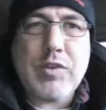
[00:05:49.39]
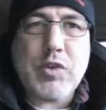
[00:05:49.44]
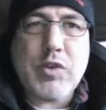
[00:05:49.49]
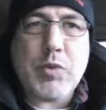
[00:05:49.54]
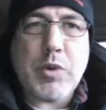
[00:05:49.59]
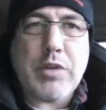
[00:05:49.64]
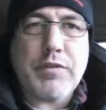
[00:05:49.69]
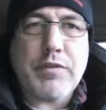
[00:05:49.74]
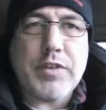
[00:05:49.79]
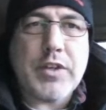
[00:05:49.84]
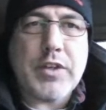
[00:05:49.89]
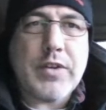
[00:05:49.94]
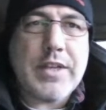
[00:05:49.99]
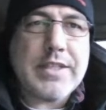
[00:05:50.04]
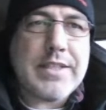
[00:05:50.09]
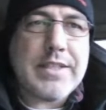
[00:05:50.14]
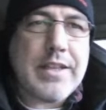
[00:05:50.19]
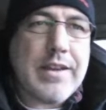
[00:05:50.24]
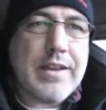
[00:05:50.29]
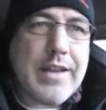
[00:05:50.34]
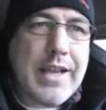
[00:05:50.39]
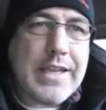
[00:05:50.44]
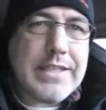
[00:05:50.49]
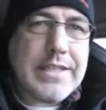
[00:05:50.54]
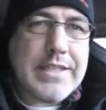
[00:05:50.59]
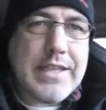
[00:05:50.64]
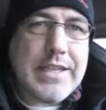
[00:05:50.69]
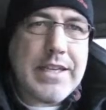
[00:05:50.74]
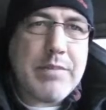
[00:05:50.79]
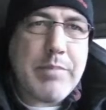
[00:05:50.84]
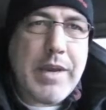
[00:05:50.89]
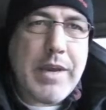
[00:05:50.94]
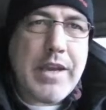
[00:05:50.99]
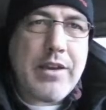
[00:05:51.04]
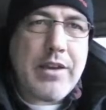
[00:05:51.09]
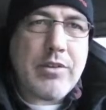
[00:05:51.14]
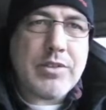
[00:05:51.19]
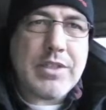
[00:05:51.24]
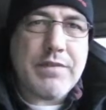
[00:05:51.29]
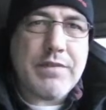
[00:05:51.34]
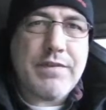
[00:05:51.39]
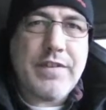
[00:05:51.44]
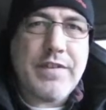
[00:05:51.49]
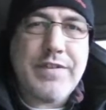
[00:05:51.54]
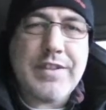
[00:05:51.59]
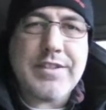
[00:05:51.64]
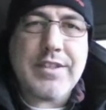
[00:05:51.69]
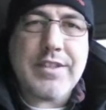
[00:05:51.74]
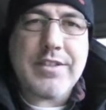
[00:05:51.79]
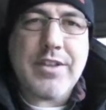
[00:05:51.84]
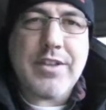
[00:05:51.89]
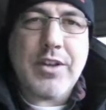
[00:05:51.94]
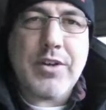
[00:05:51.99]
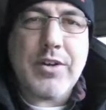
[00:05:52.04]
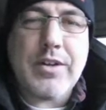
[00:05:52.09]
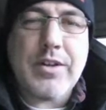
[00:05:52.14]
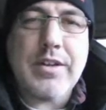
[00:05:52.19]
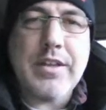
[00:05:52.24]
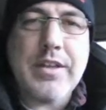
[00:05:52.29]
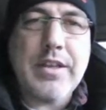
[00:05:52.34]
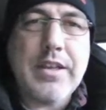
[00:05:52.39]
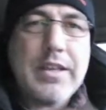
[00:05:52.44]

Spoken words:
12 degrees at 19 pounds at 5,600.